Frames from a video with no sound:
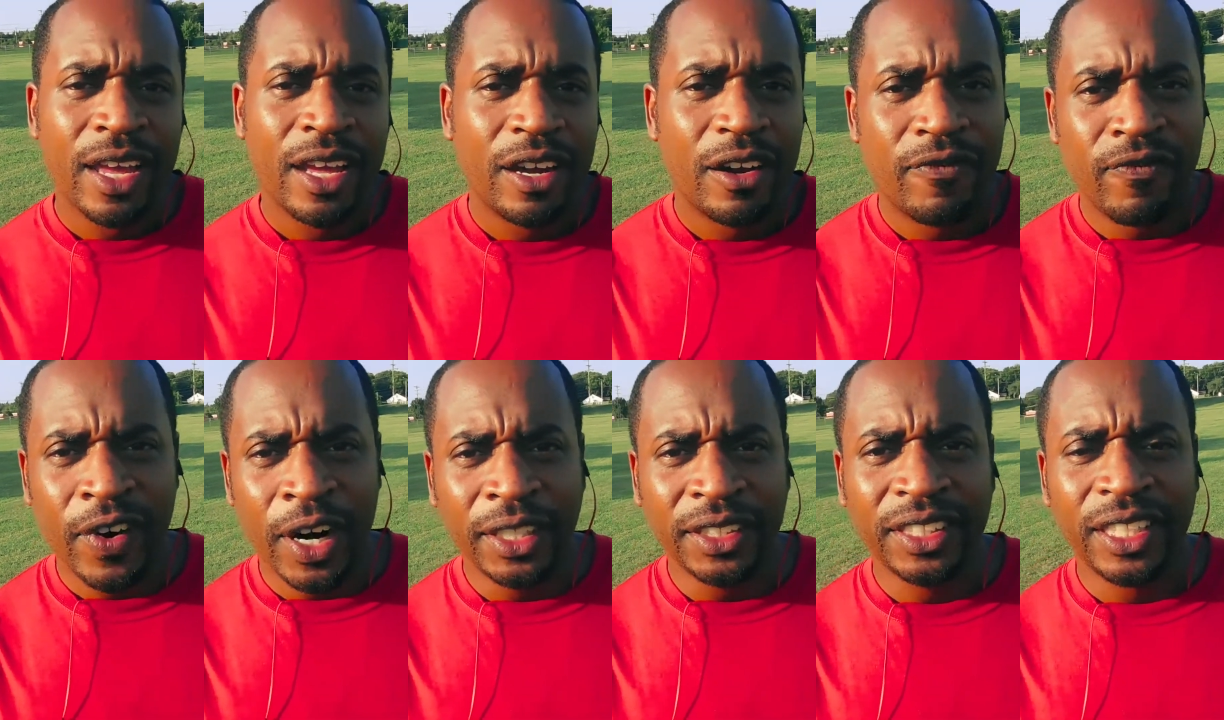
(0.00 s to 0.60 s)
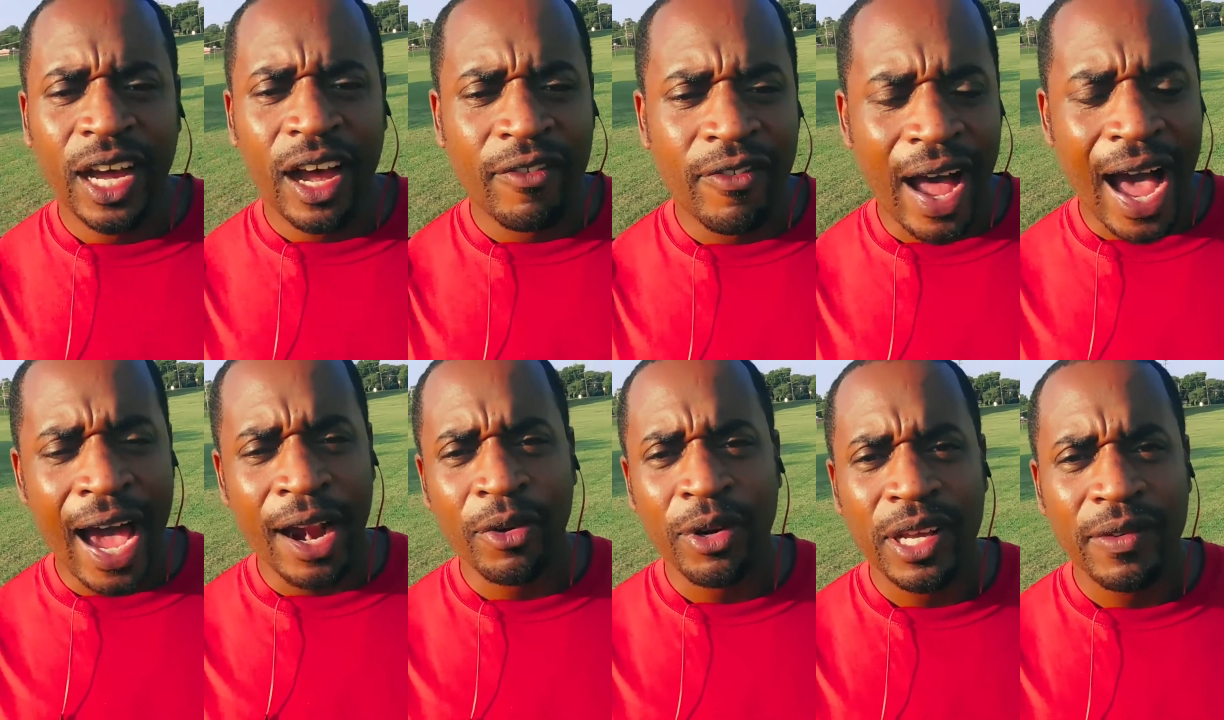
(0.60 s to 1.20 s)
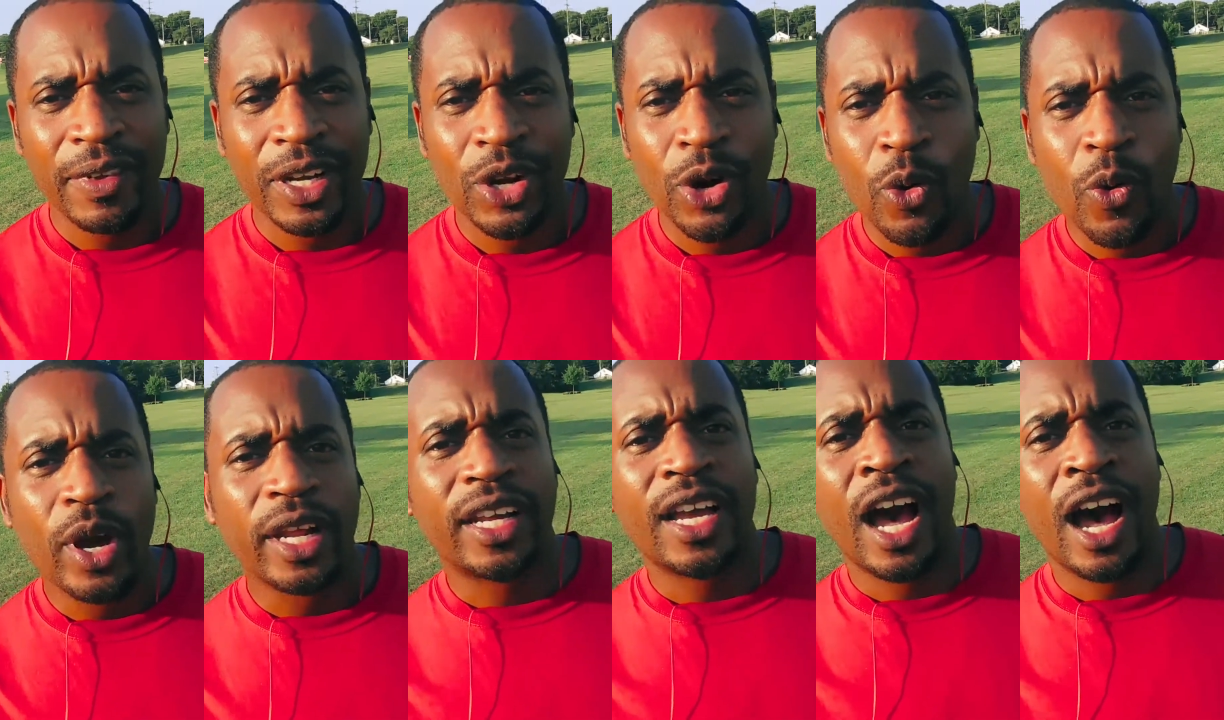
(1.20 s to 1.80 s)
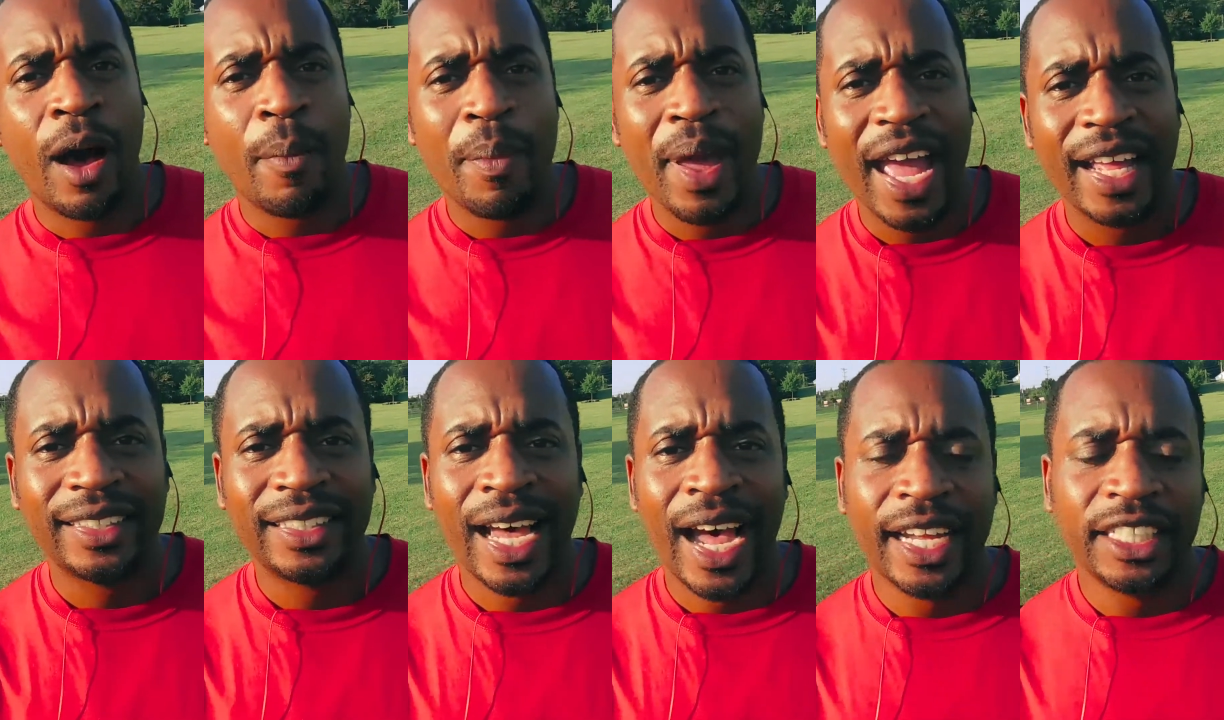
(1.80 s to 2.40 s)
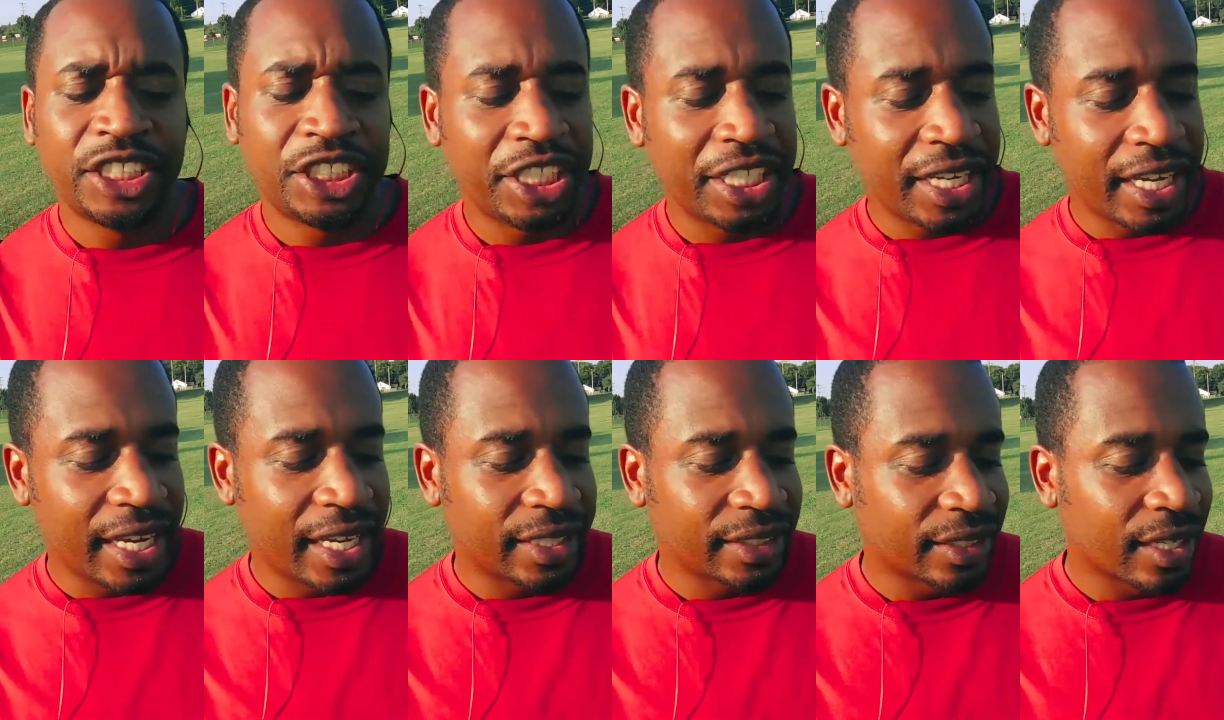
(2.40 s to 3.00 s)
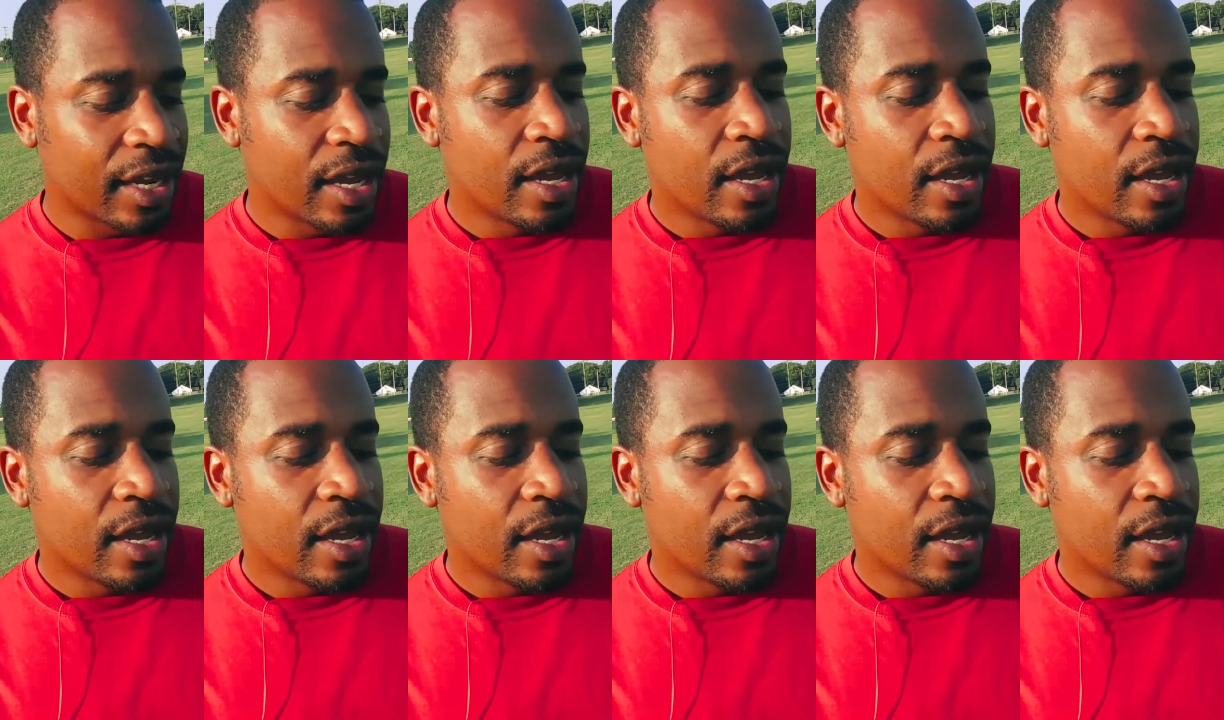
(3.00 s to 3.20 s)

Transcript: And first off, I don't even know what combat Tai Chi is,